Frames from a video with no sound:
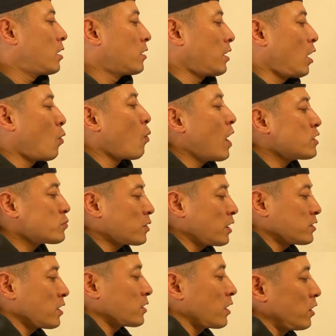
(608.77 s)
Then once we're
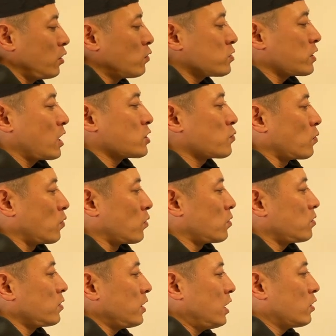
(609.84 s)
going to take the use case
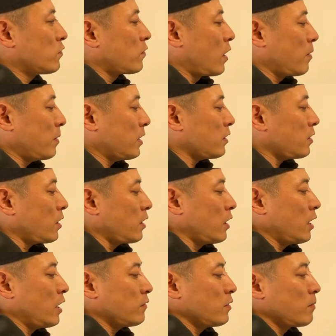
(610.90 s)
for yield farming and
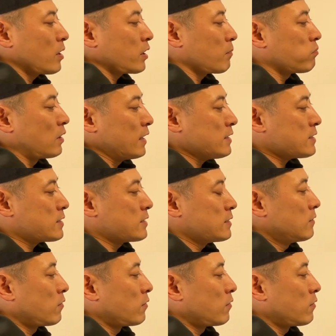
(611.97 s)
NFT marketplace,